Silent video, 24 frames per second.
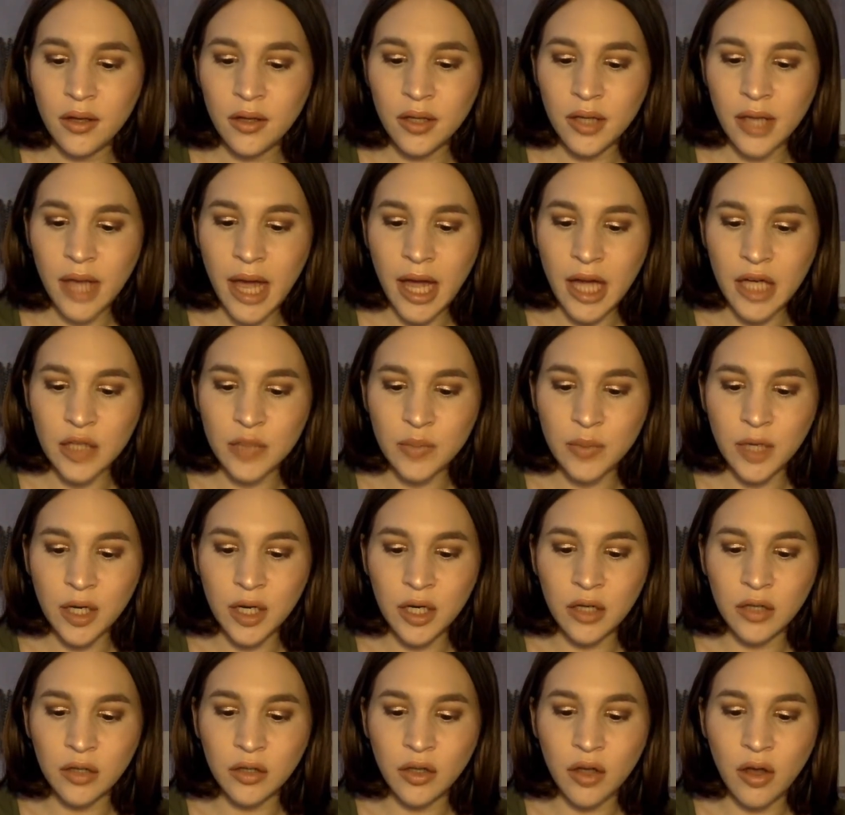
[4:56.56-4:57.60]

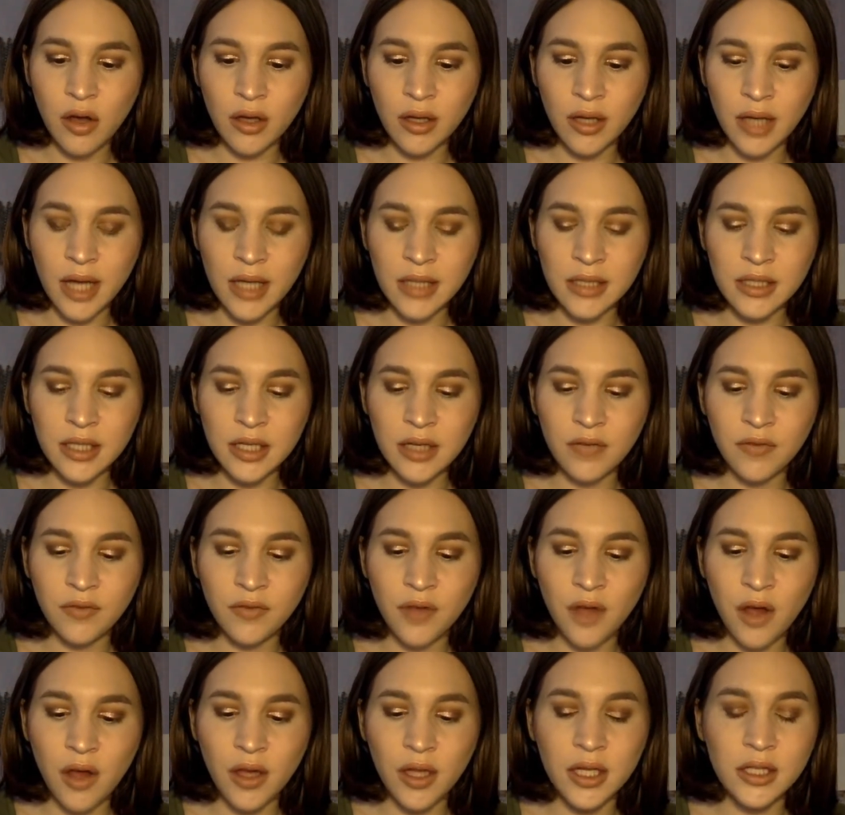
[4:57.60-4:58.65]
Cashmere Long Lasting
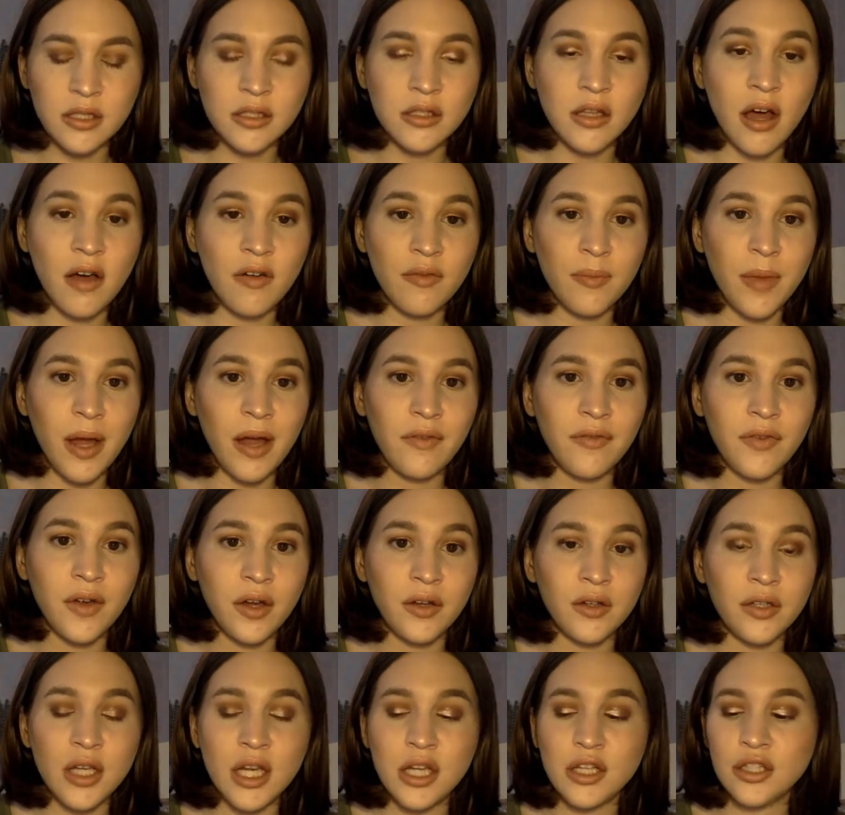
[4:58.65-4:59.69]
Flawless Soft Matte
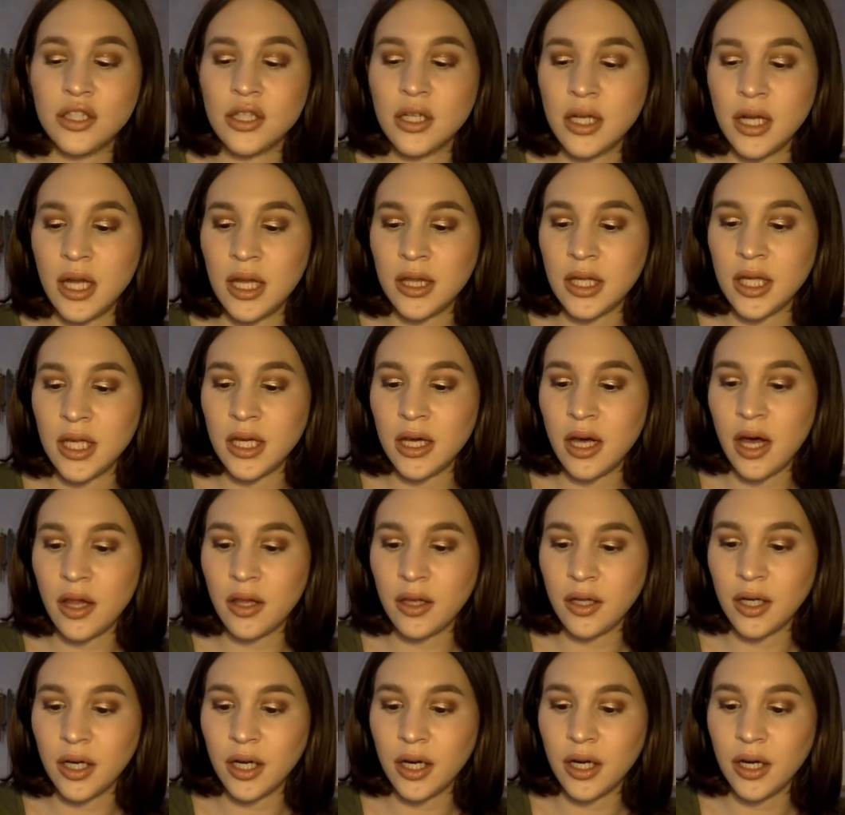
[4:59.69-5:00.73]
Foundation in the
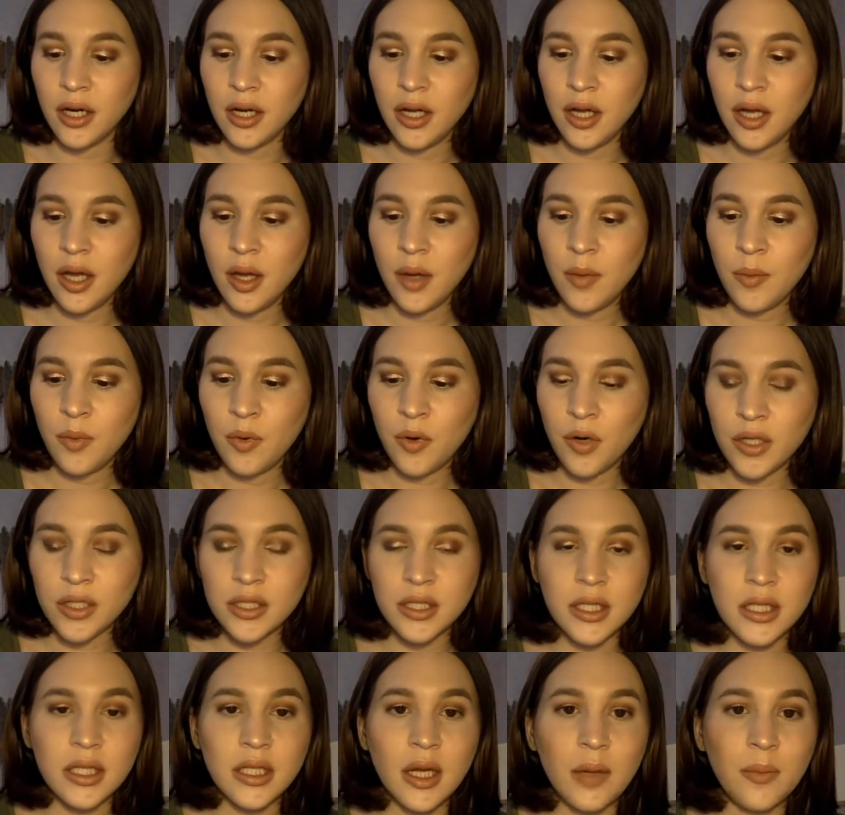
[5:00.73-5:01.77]
color
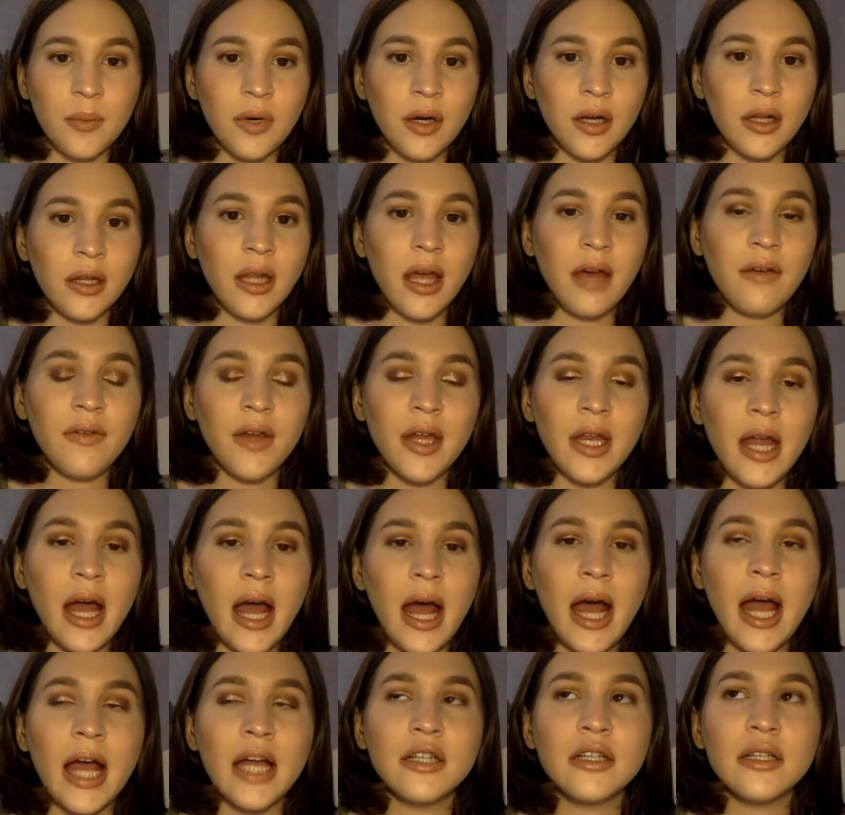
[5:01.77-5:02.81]
Porcelain number 11.
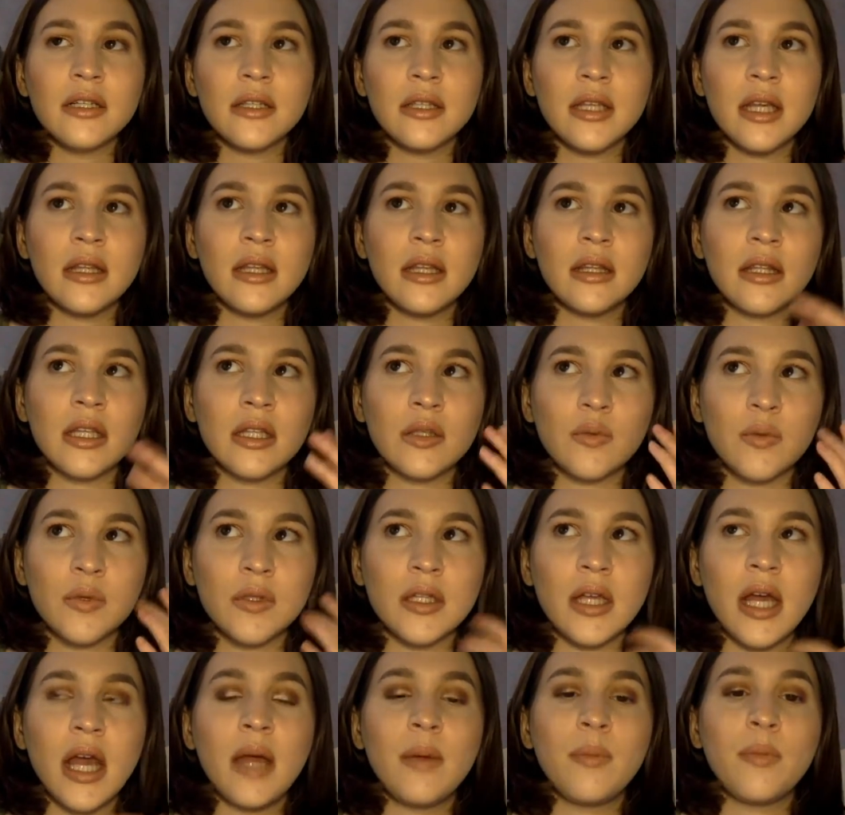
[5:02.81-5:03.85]
I just think that this
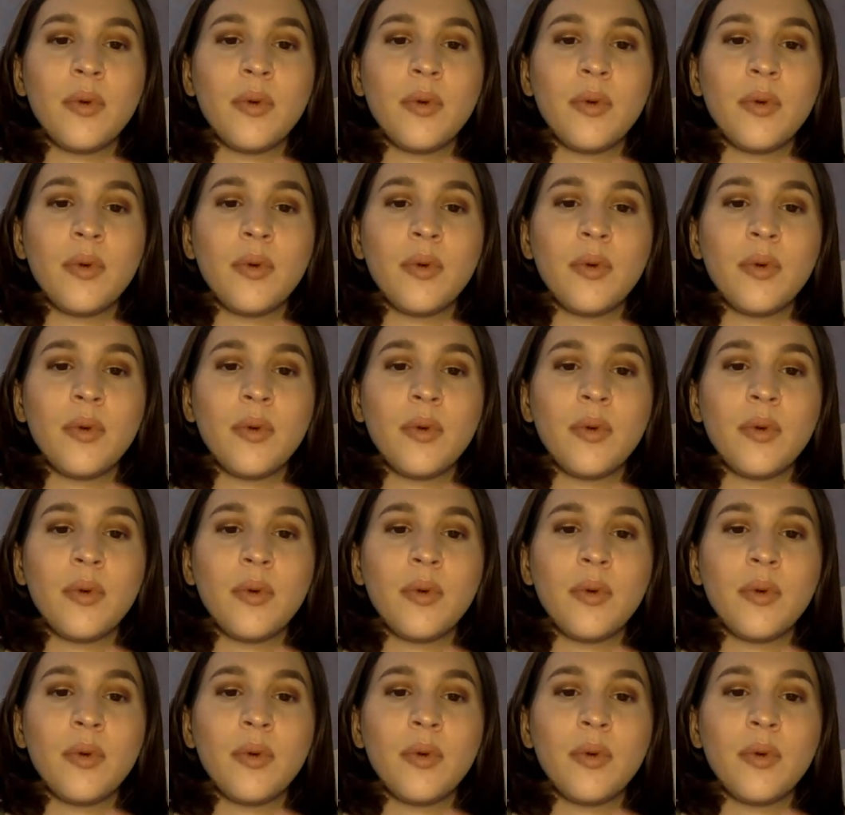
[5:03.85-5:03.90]
was a